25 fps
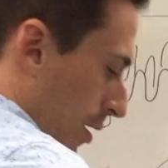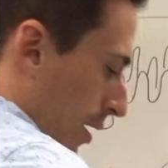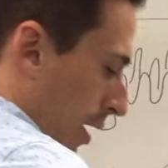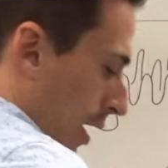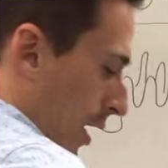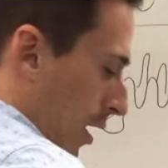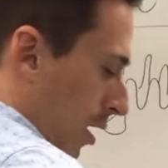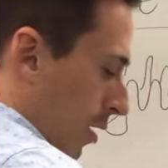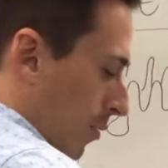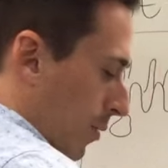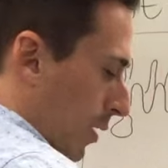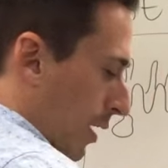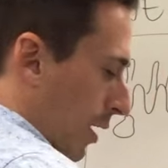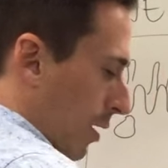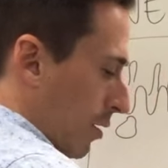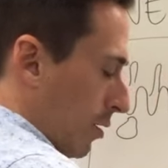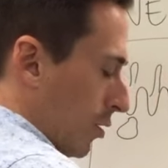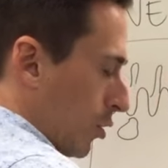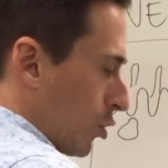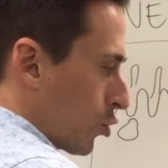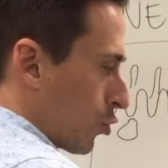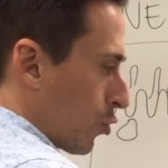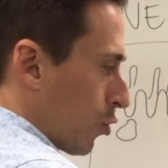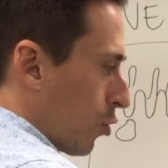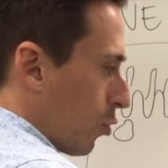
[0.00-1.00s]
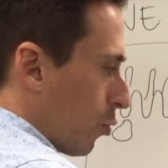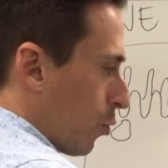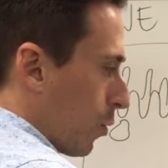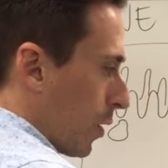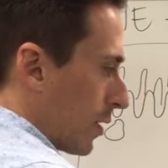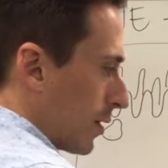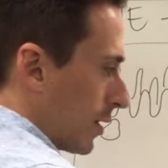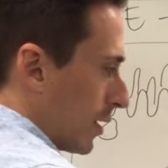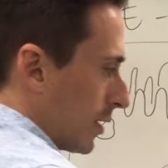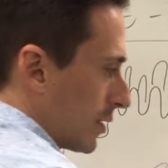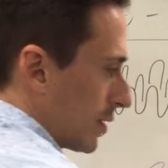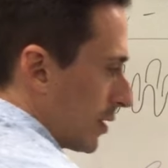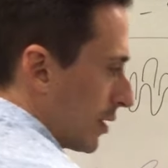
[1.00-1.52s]
And I'm going to draw one
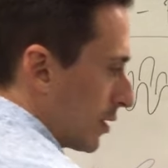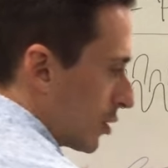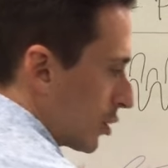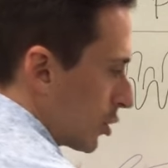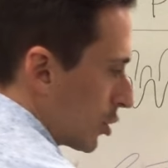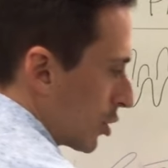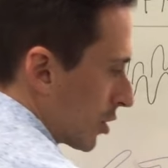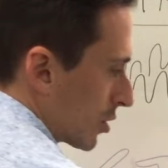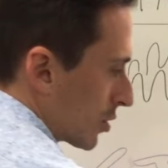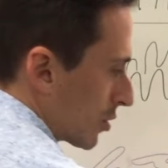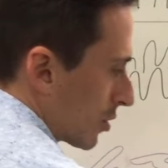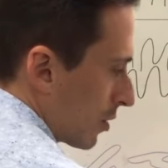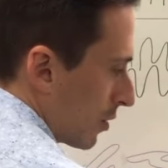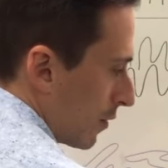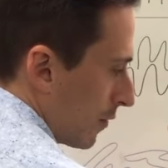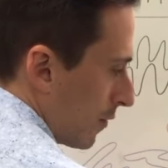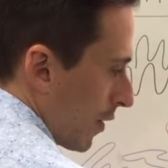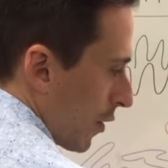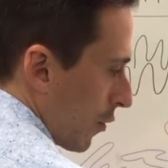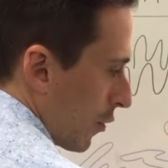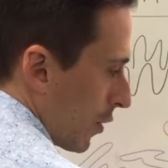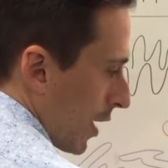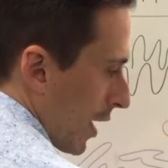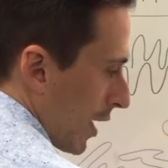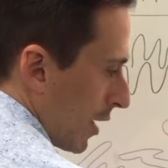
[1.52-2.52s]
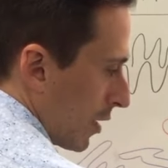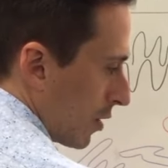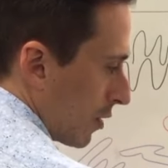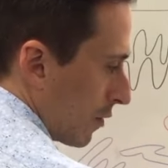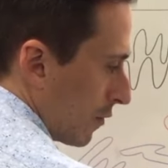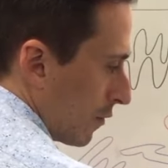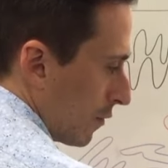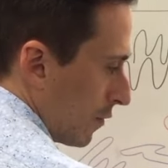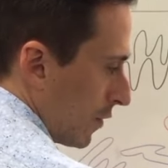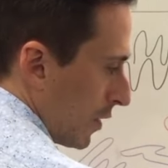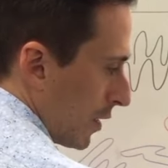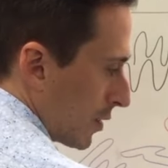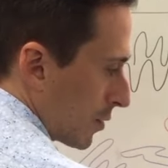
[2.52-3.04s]
that sits just on the very end of
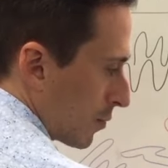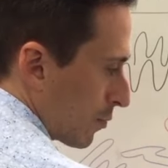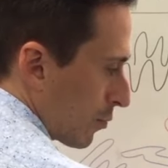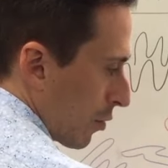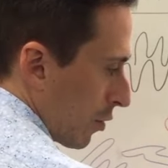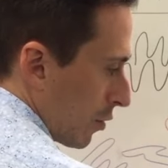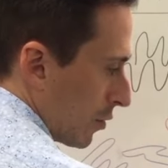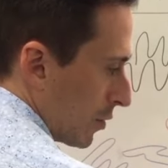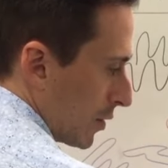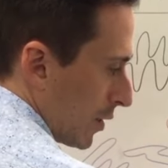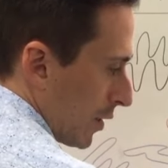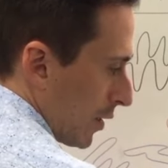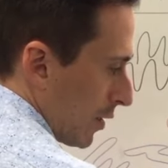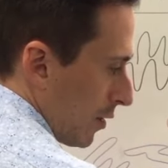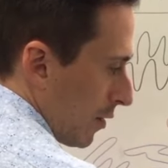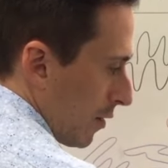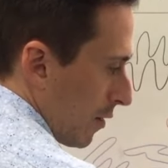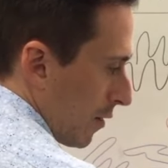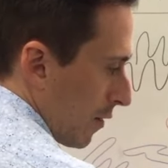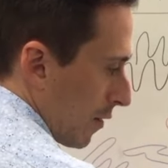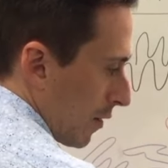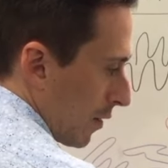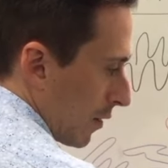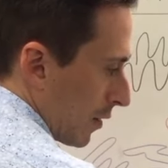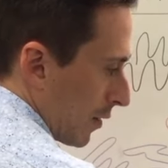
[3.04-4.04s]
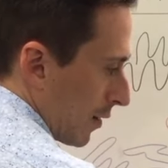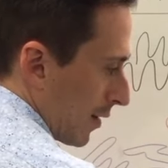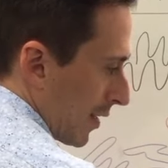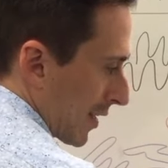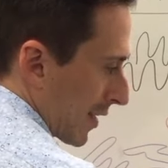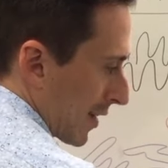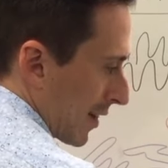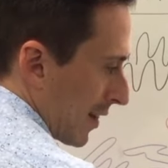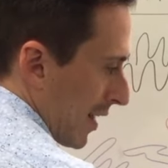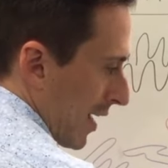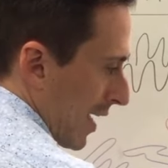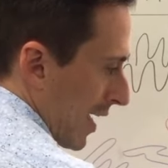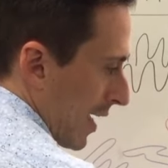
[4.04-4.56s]
this protein, like
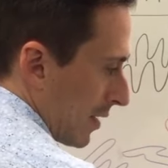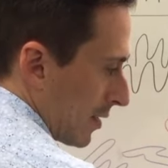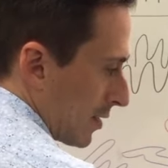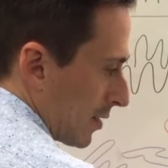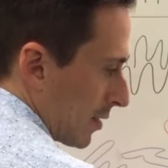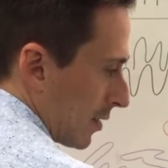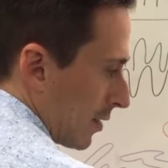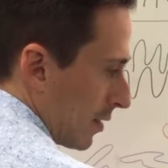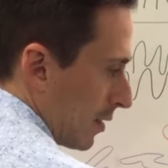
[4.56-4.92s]
that.